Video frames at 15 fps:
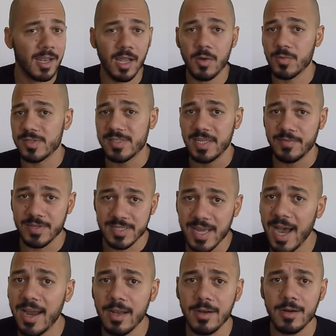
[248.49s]
along with Steven
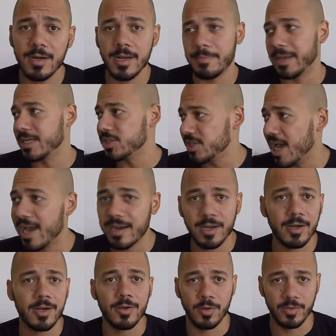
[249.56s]
Tyler and Mick
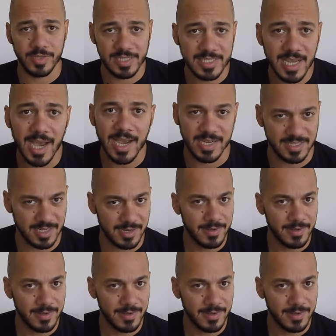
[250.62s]
Jagger and all these guys.